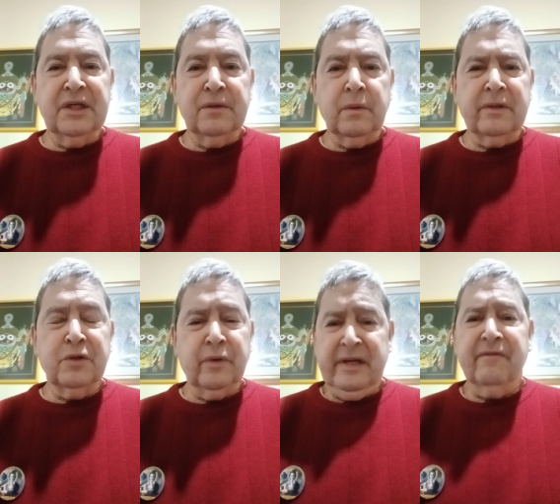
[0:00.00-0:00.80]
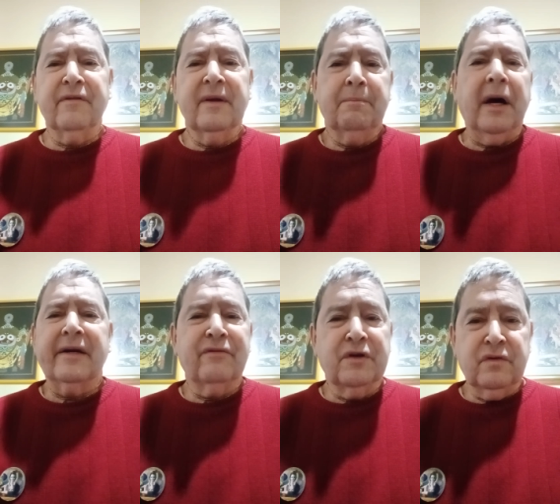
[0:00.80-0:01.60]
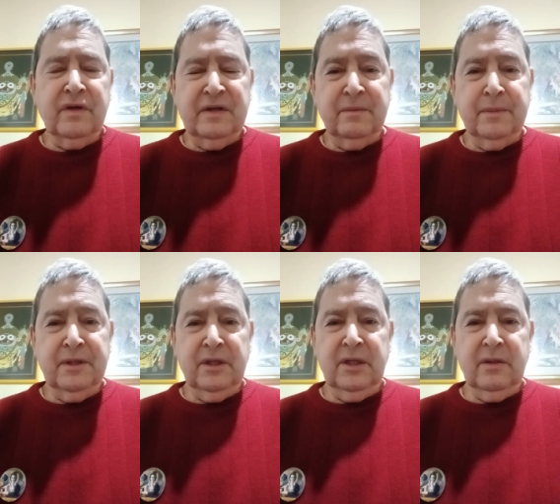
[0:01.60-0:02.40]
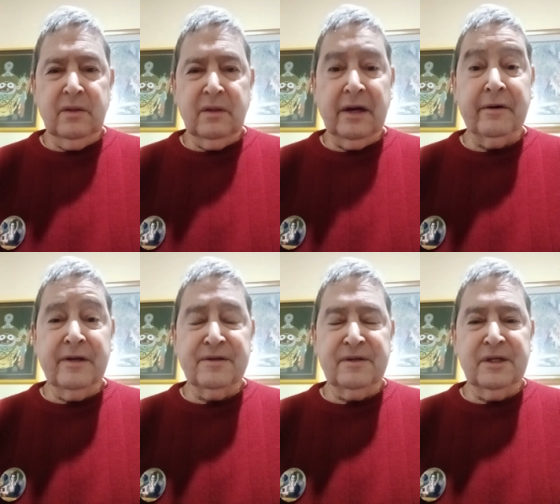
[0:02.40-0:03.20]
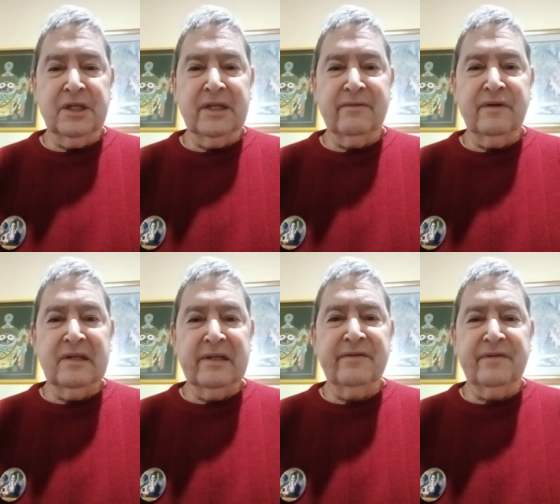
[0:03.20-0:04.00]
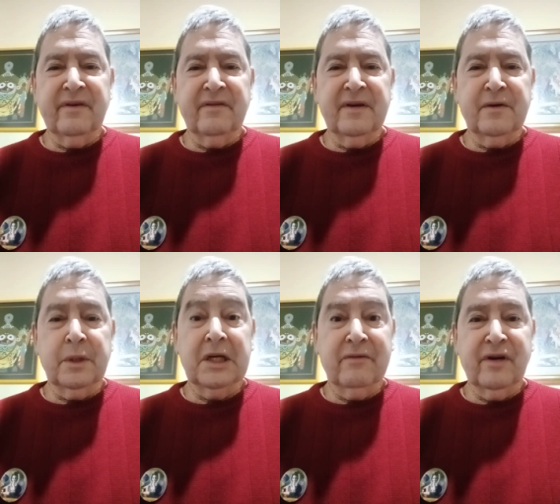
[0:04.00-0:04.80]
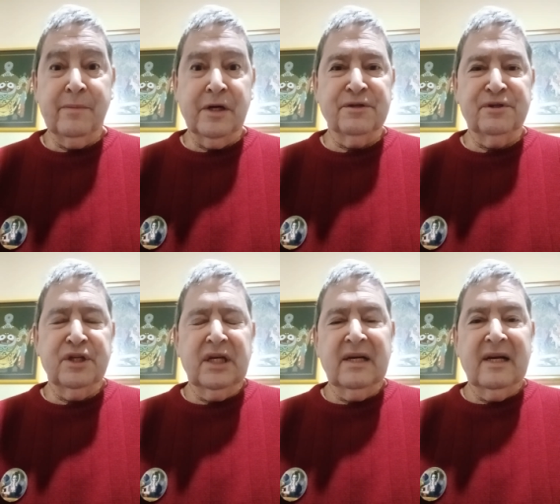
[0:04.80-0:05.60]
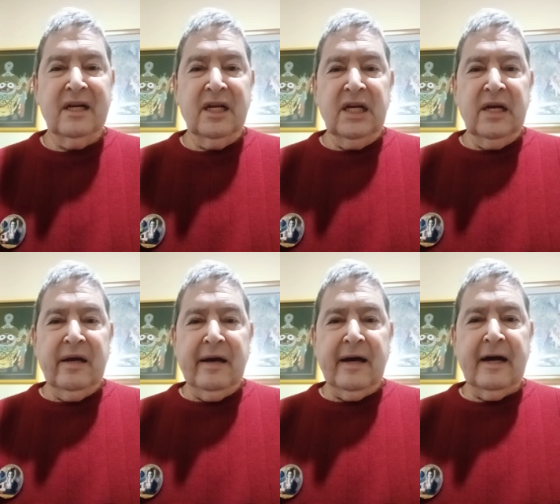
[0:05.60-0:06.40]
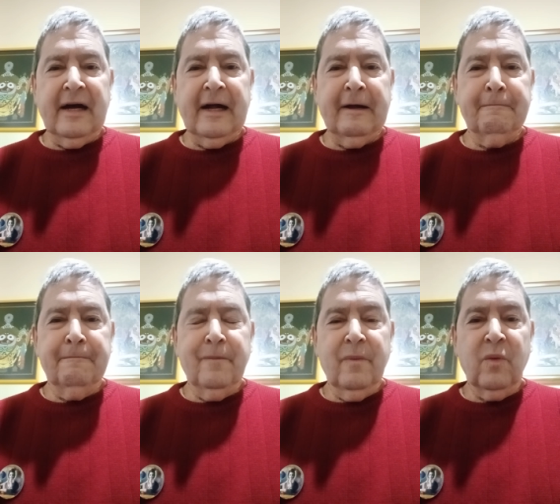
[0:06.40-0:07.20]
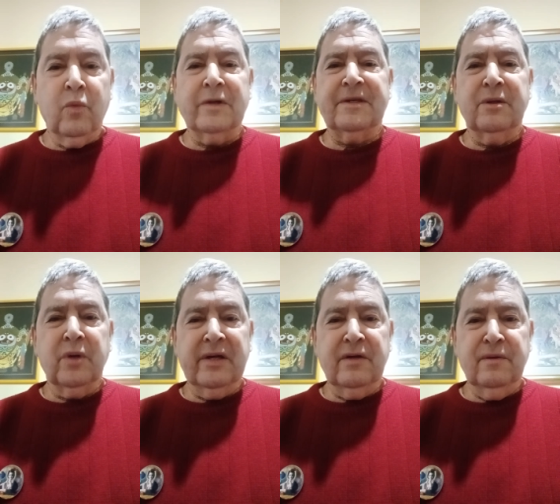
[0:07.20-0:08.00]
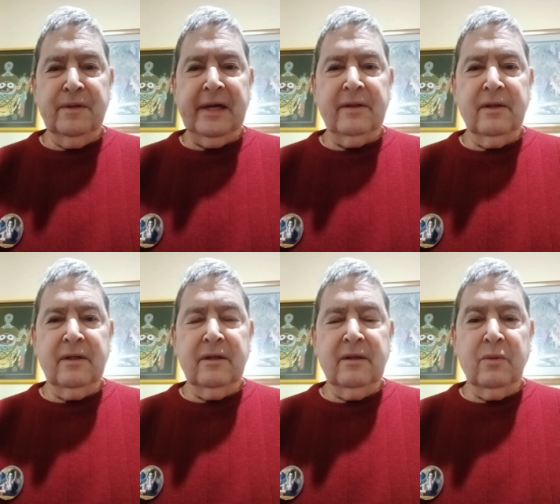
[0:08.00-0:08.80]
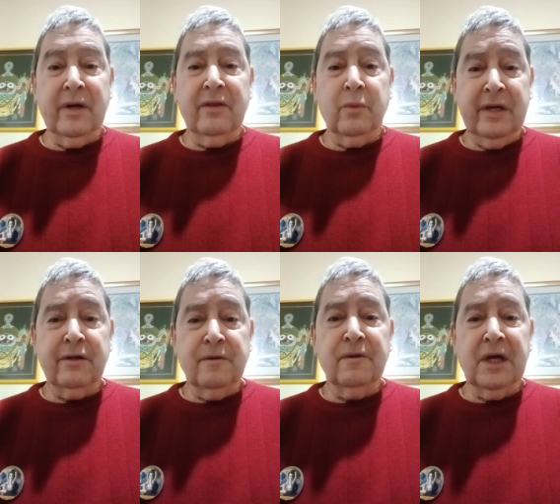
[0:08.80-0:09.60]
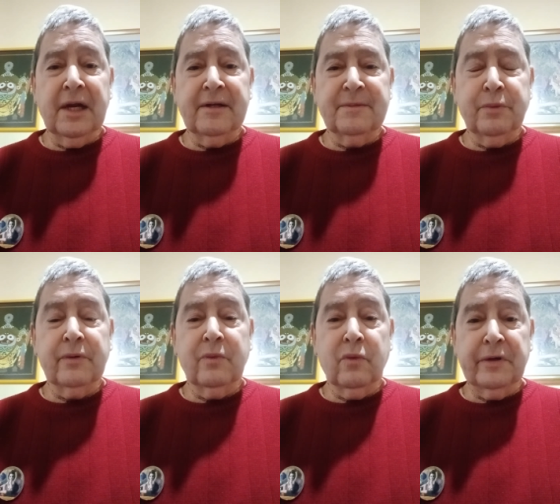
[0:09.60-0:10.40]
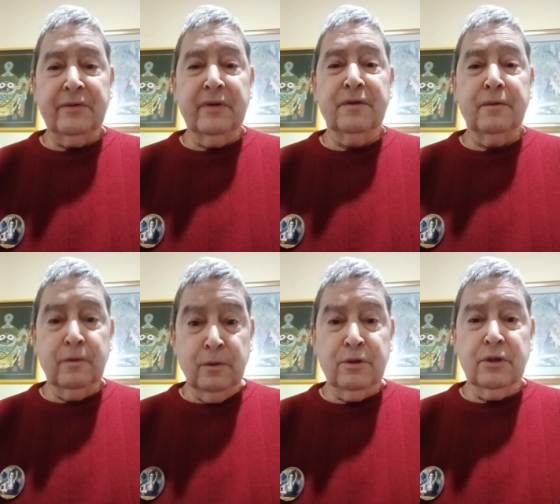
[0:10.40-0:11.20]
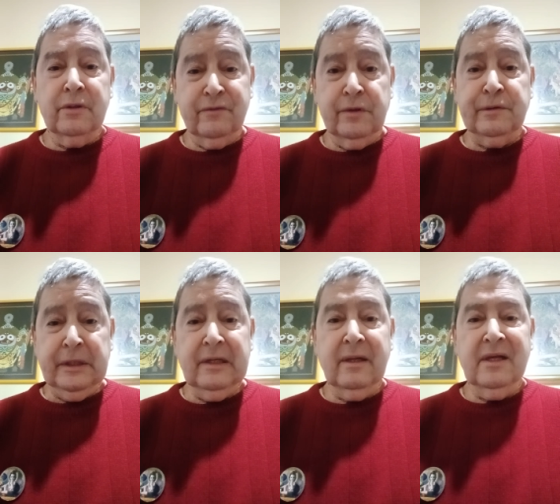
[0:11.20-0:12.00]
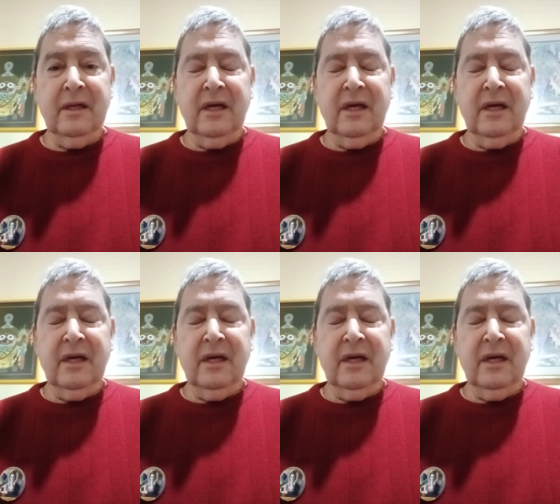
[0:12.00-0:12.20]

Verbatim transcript: you want you want every part of the tree to be nourished, you know, every leaf, every twig, every branch. Um, what's the way to do that? The, the way the way to do that is put water in the root of the tree,